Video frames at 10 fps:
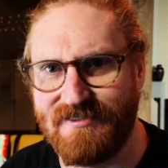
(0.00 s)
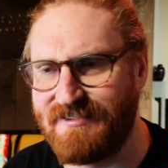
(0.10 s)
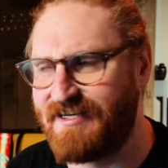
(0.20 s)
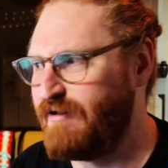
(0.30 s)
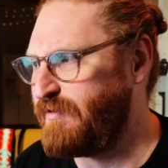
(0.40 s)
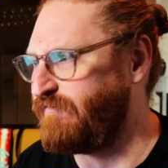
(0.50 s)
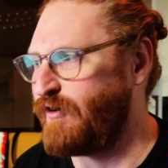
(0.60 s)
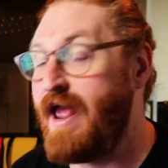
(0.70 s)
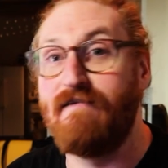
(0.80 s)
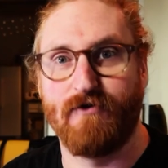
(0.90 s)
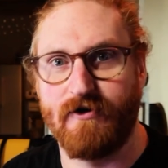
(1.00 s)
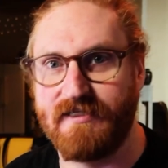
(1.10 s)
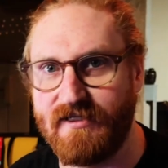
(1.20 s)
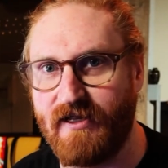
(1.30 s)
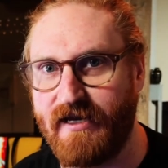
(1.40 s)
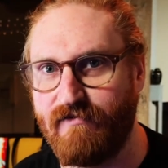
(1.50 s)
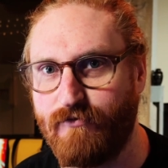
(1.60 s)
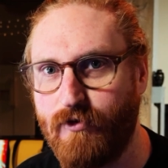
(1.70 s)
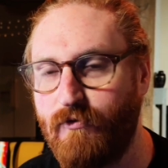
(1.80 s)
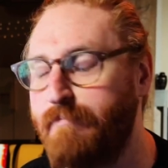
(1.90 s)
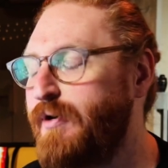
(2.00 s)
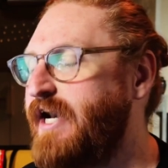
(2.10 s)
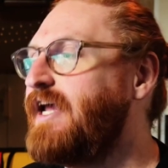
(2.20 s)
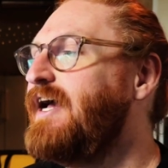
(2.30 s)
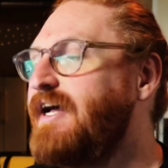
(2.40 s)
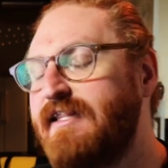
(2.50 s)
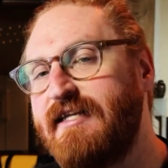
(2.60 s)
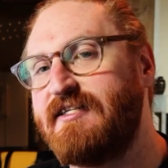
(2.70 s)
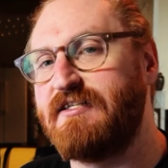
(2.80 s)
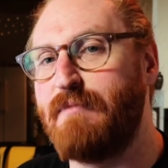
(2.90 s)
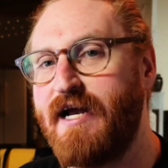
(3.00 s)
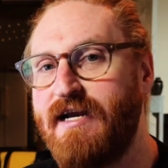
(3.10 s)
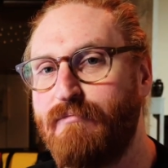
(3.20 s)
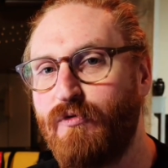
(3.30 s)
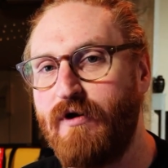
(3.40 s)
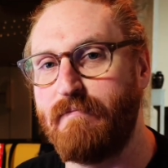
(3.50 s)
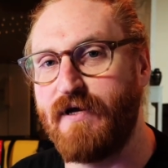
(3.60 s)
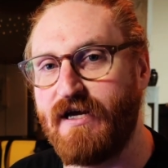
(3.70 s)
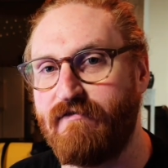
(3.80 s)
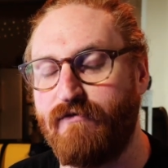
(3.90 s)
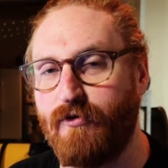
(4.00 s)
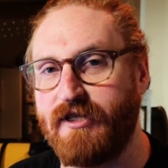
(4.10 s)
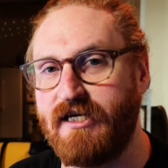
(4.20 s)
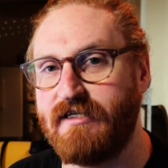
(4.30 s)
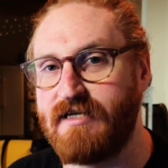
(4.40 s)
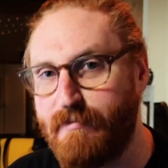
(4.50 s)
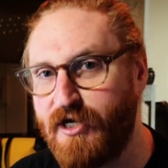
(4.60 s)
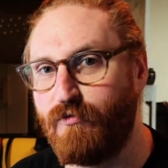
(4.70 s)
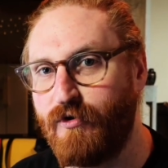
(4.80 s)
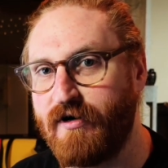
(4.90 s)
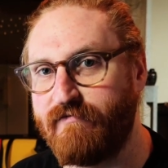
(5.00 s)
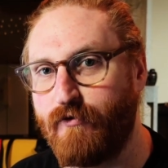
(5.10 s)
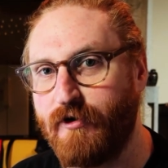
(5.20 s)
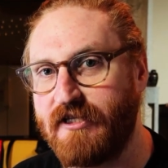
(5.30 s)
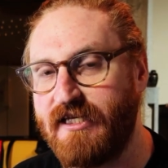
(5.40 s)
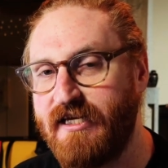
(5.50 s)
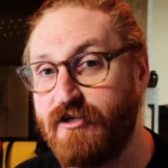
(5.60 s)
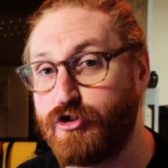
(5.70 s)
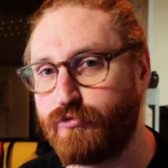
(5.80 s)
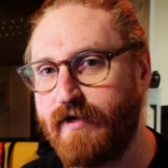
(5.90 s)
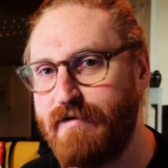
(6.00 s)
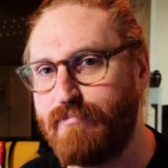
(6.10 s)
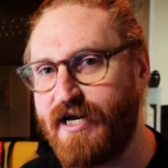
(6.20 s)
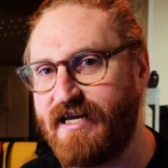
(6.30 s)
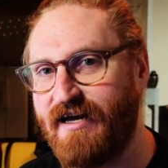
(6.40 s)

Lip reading: it's gonna be forever until I can afford one. But this is my number one pick for the Dobby Award for the dream bike